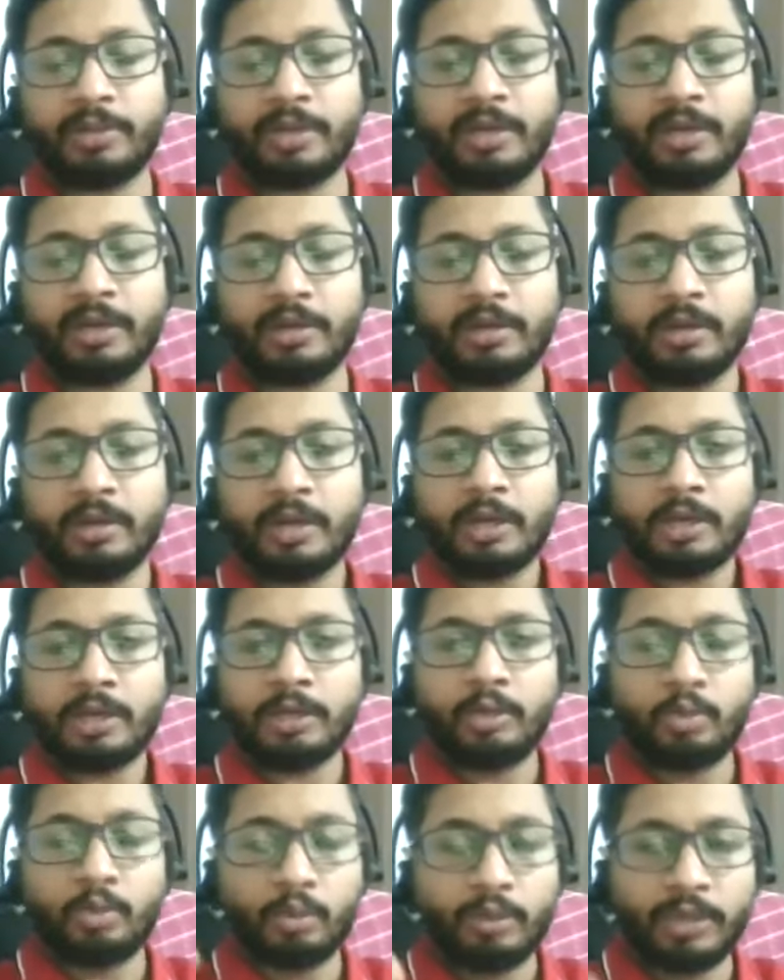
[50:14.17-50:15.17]
Yeah,
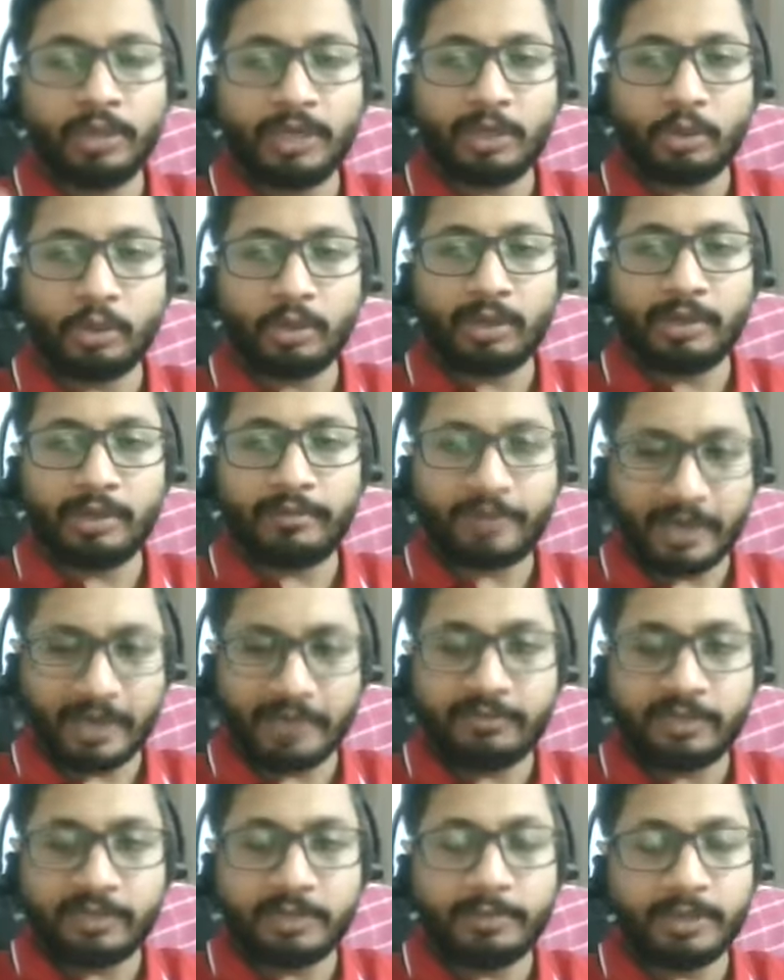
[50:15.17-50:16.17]
you need only
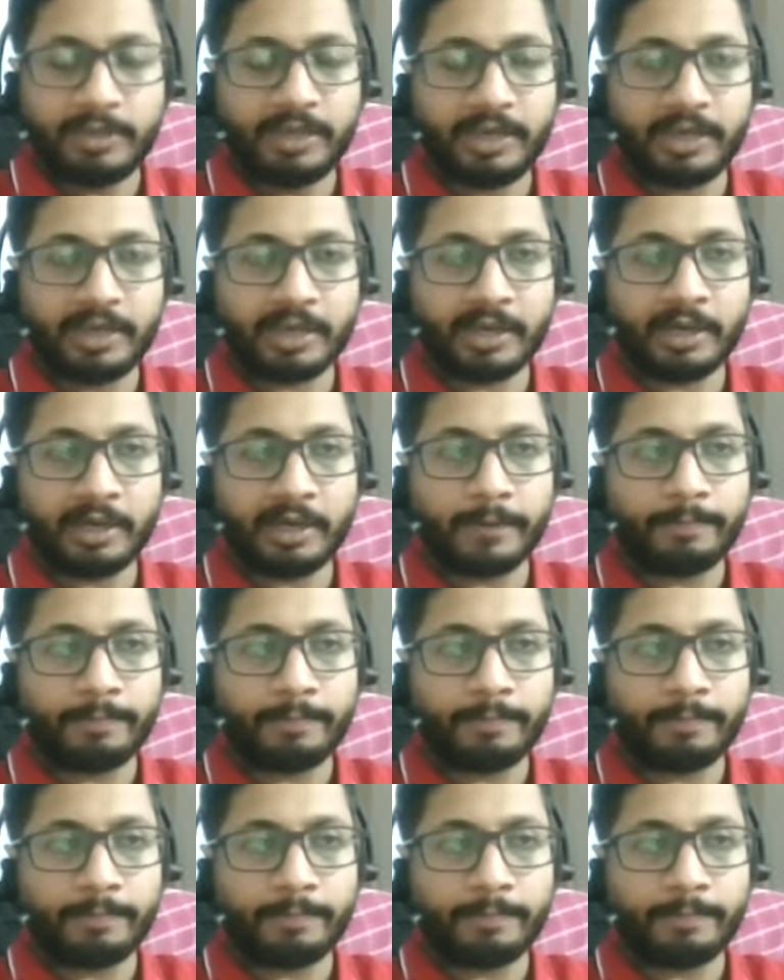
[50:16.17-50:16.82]
5 GB data now.